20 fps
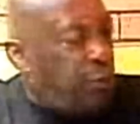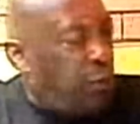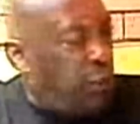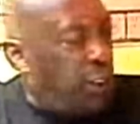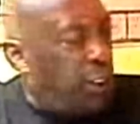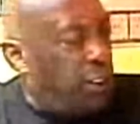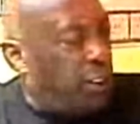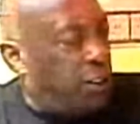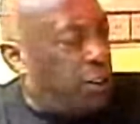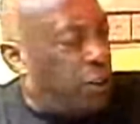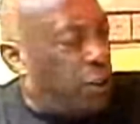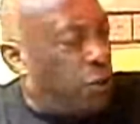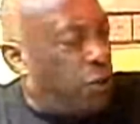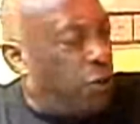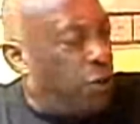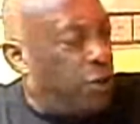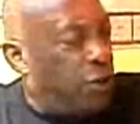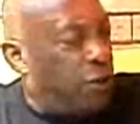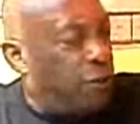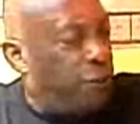put his
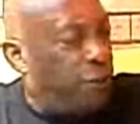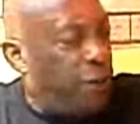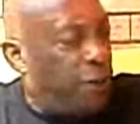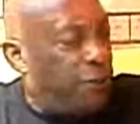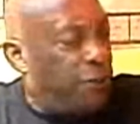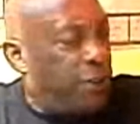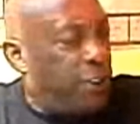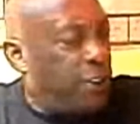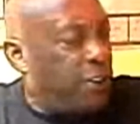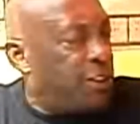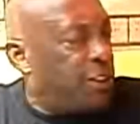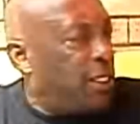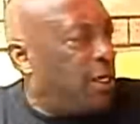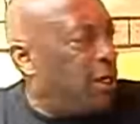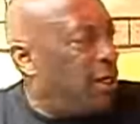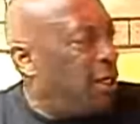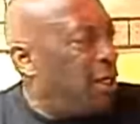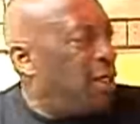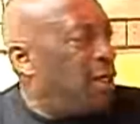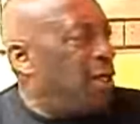thirds, fifths, and
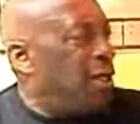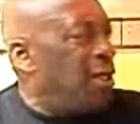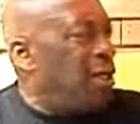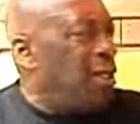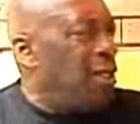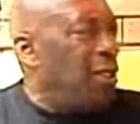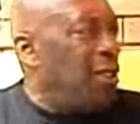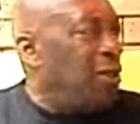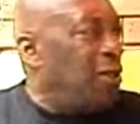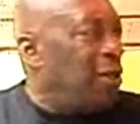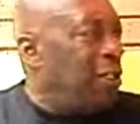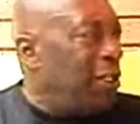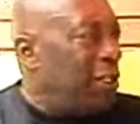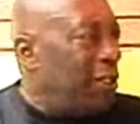second. You know, and